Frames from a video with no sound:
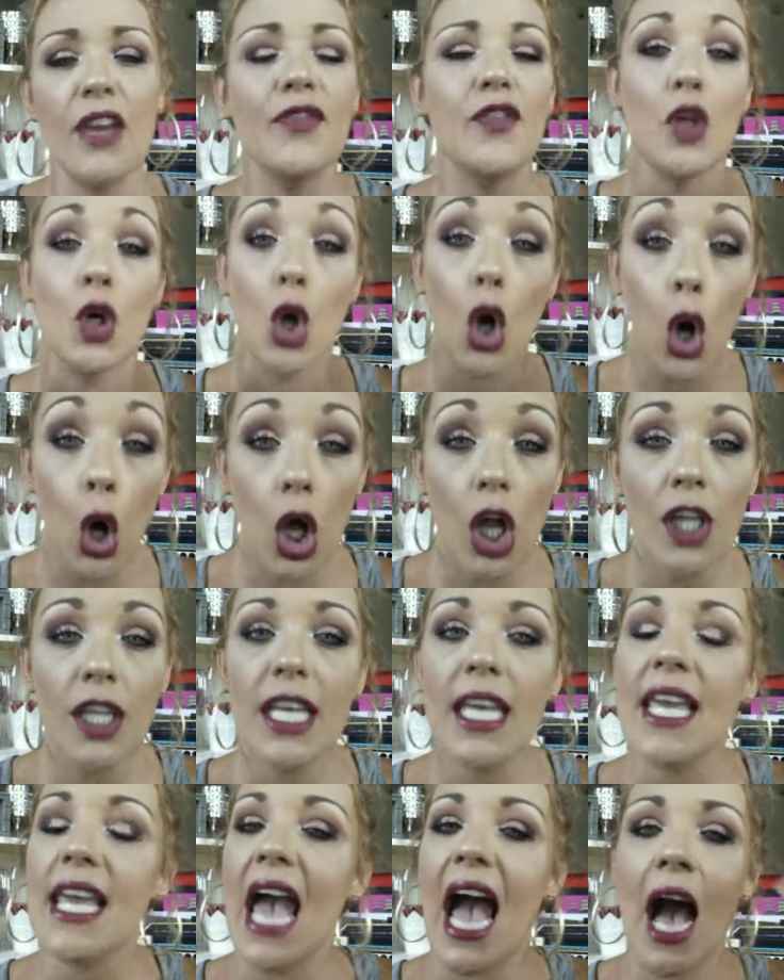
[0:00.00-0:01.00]
If you're
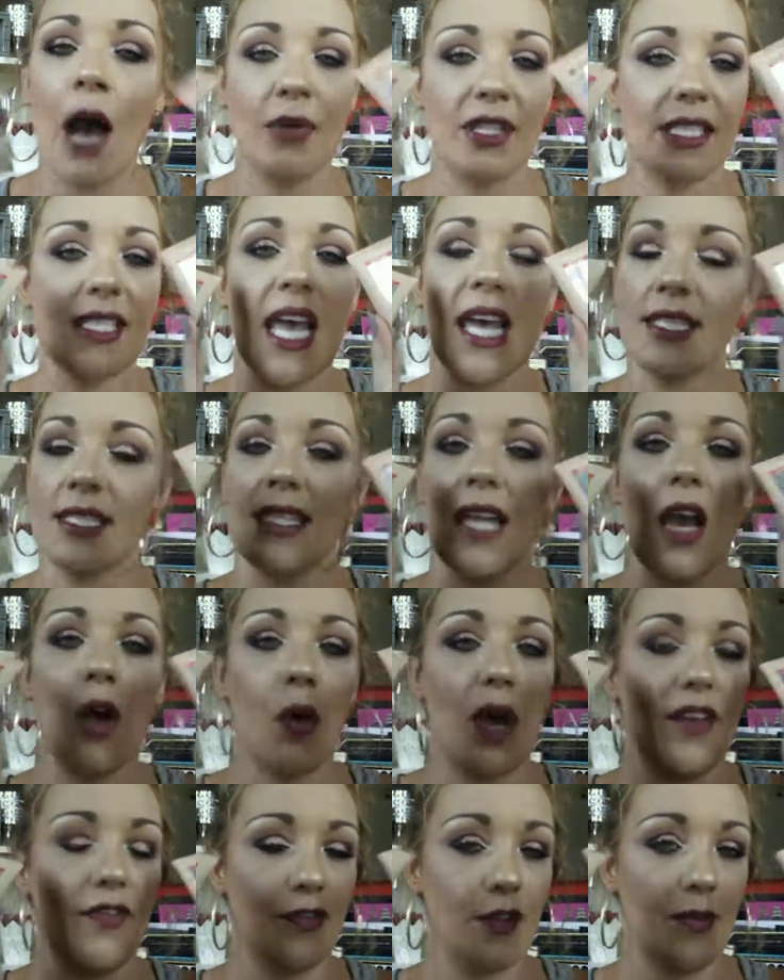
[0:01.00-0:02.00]
oily, I would say stay
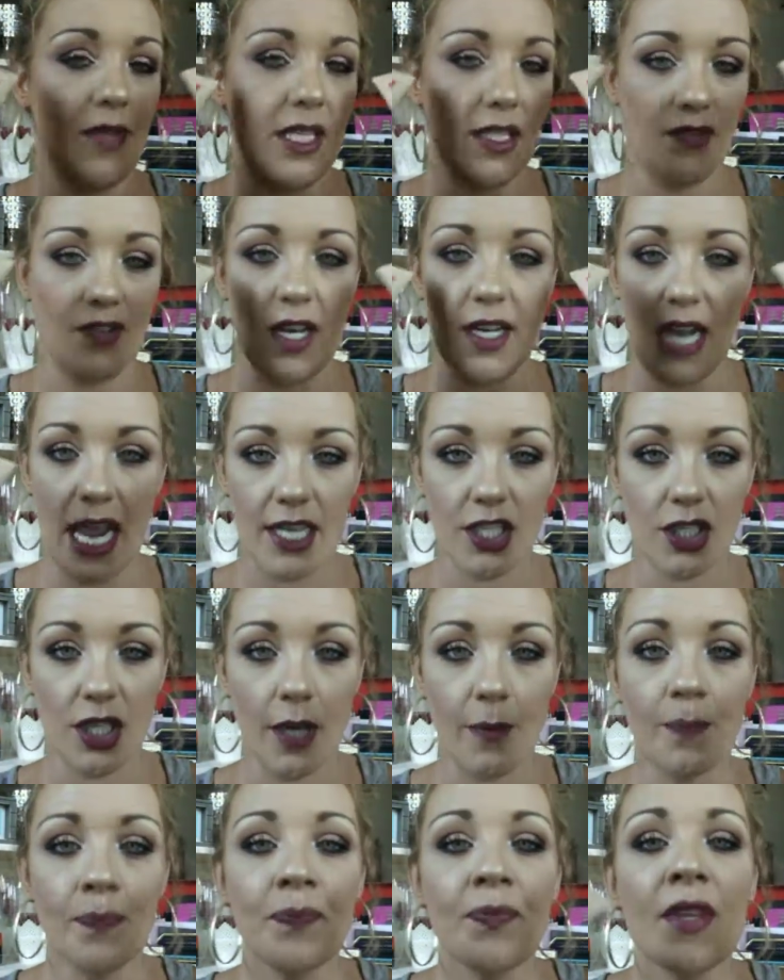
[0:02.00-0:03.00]
away from this
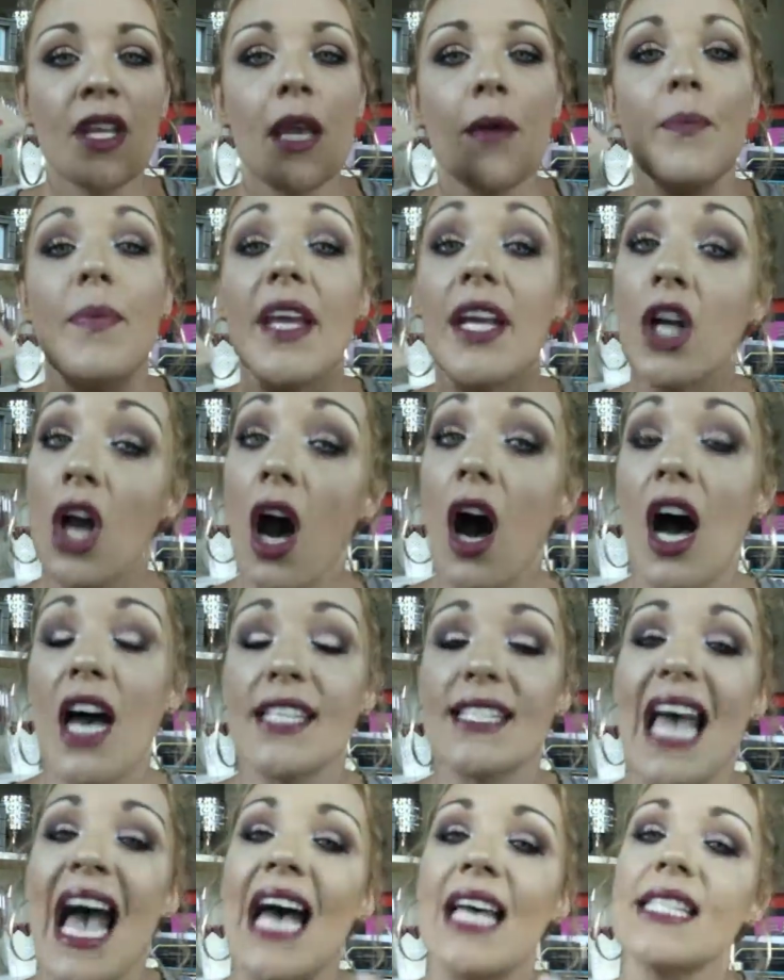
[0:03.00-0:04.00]
foundation.
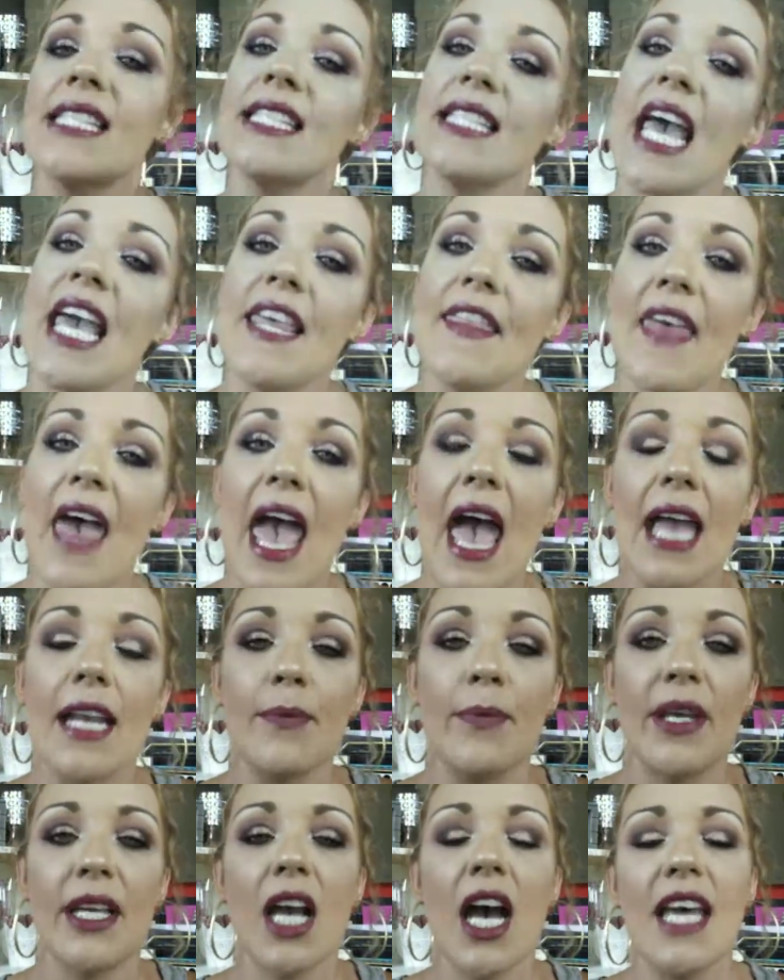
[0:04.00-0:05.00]
Because I say
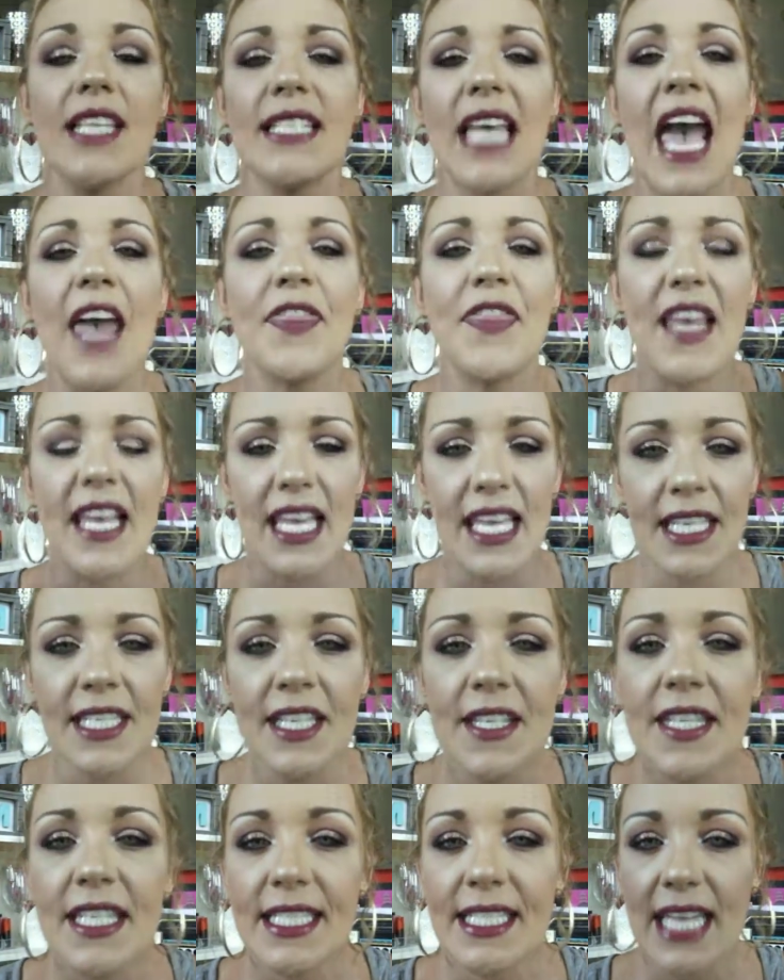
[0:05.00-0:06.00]
that because at the
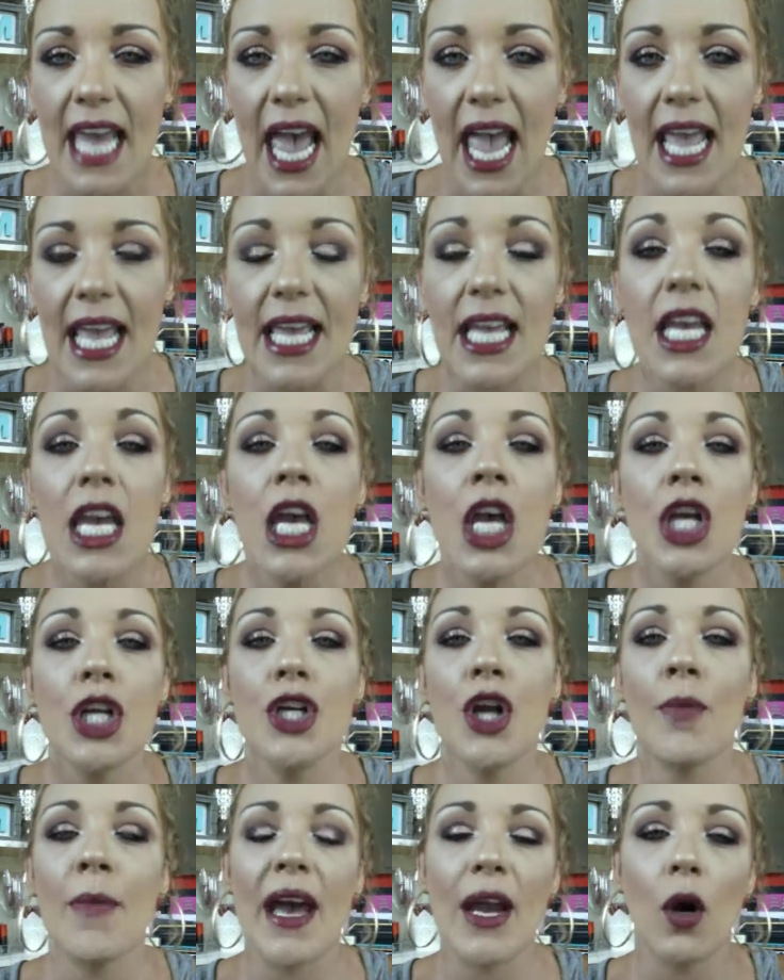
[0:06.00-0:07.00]
end of the day,
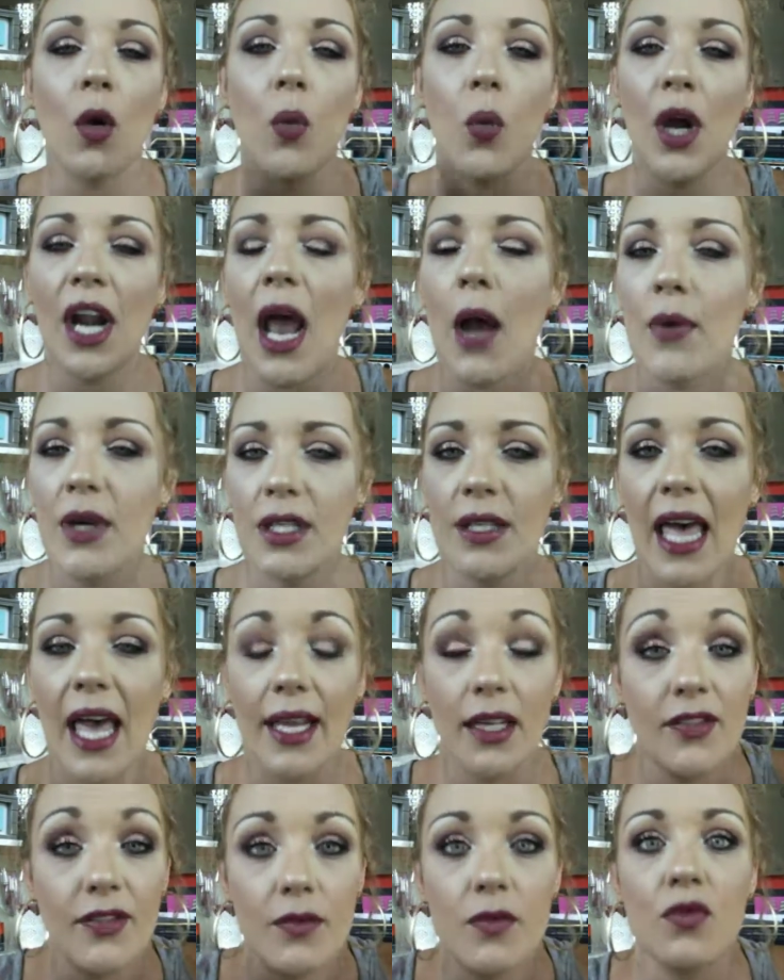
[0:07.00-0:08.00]
no matter what I would
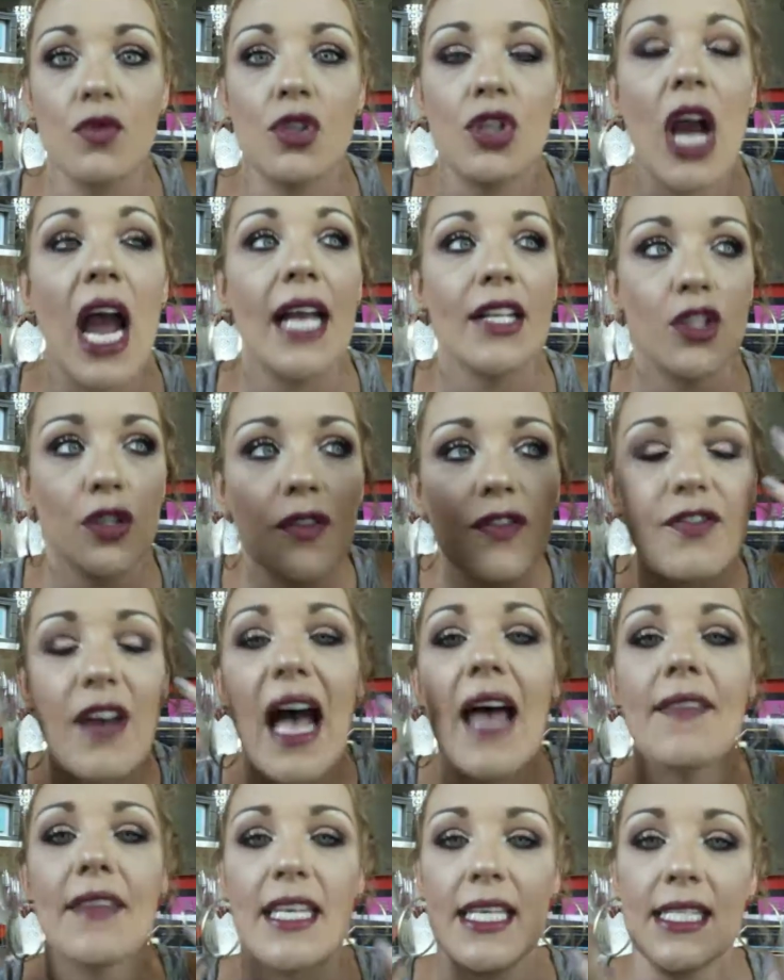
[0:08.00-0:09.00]
try to
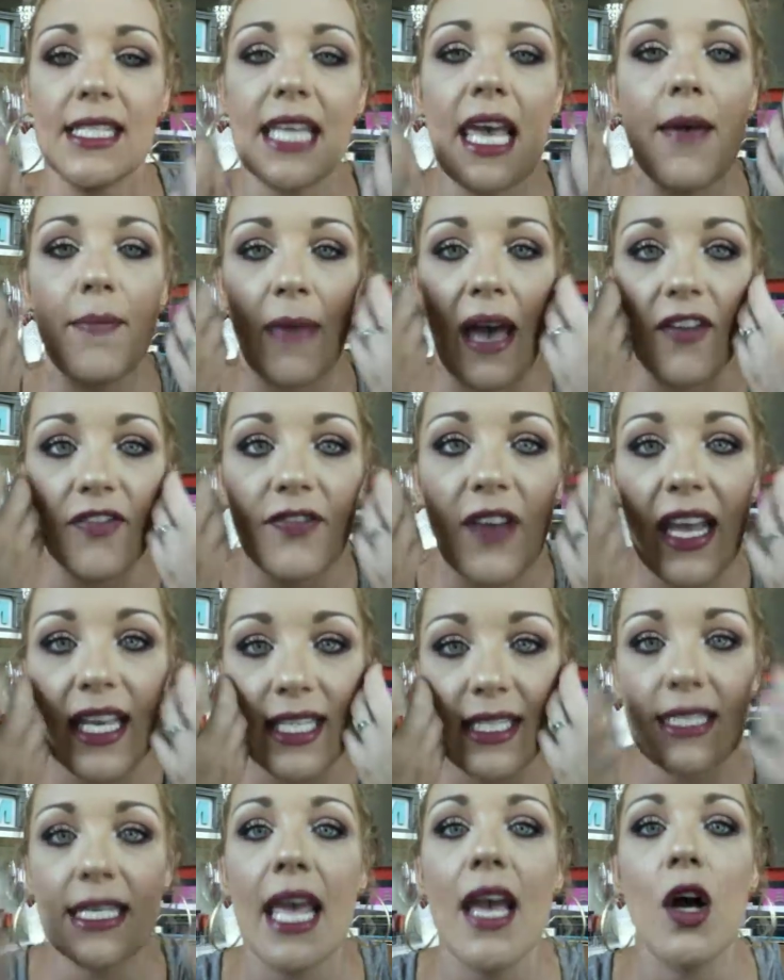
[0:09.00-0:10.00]
finally set my
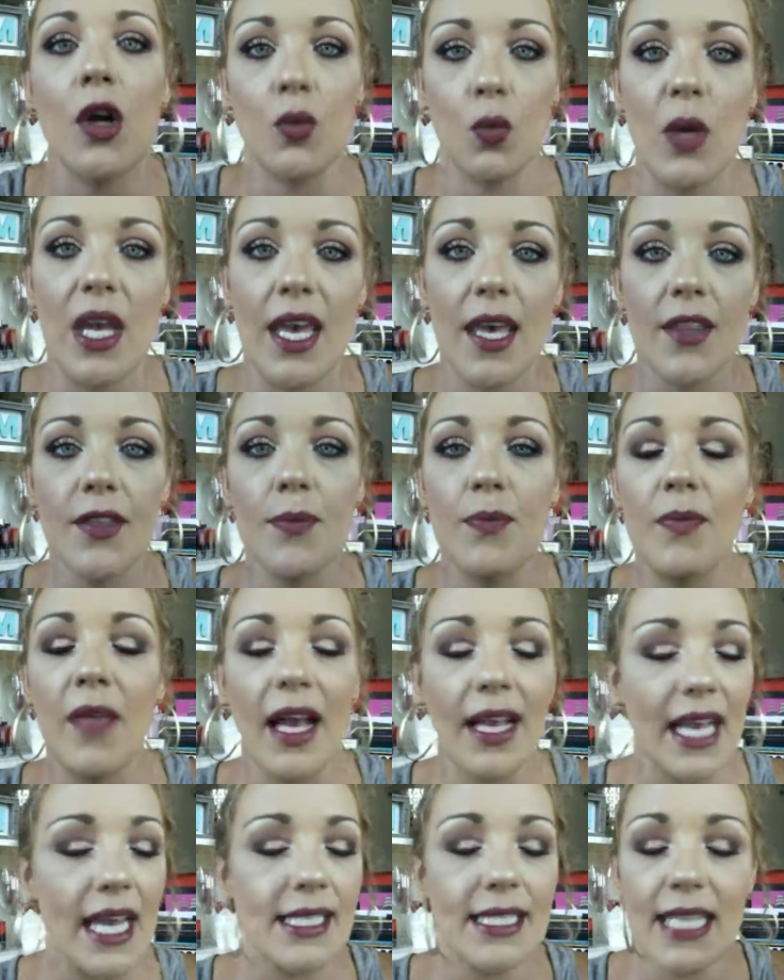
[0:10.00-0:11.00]
face down with,
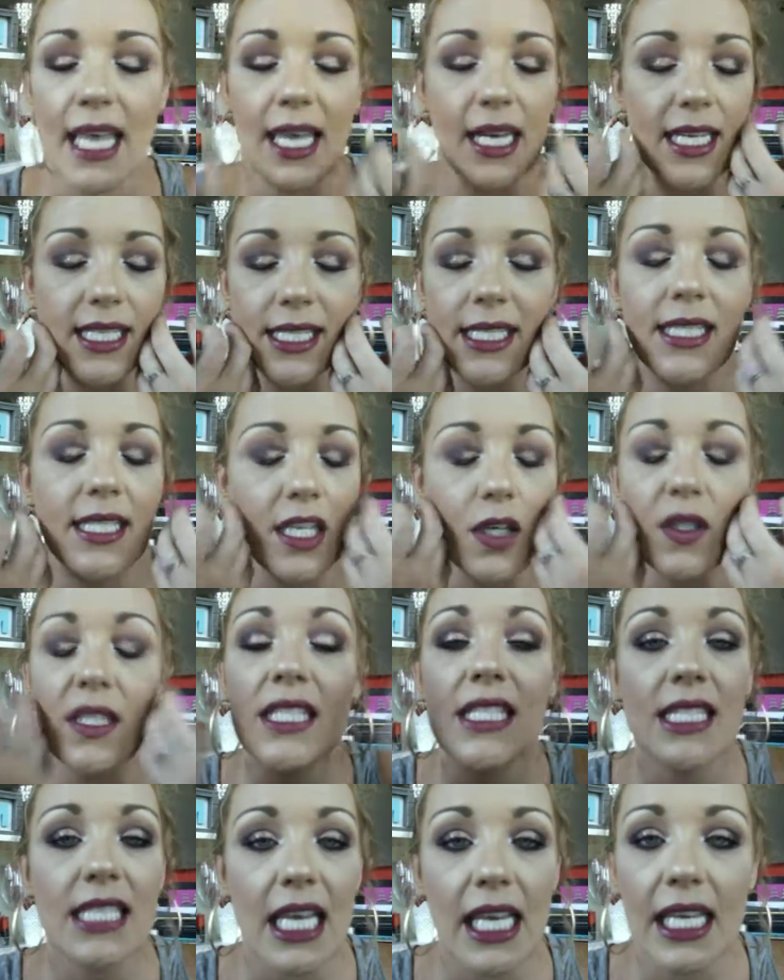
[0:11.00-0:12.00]
like I said, it's
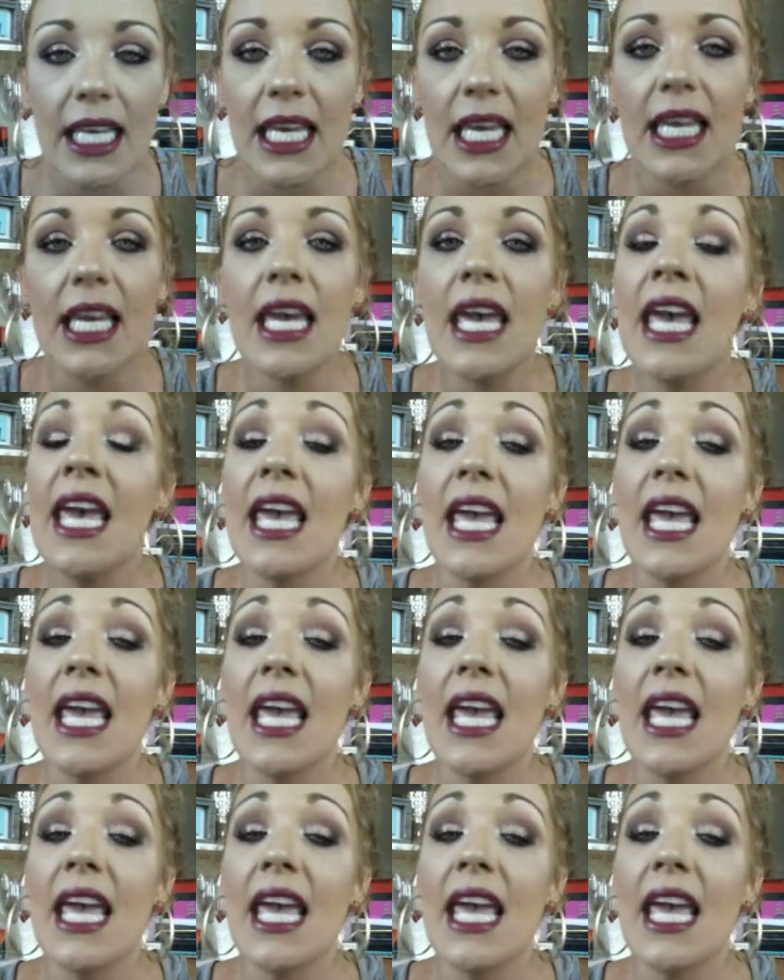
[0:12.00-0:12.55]
still sticky.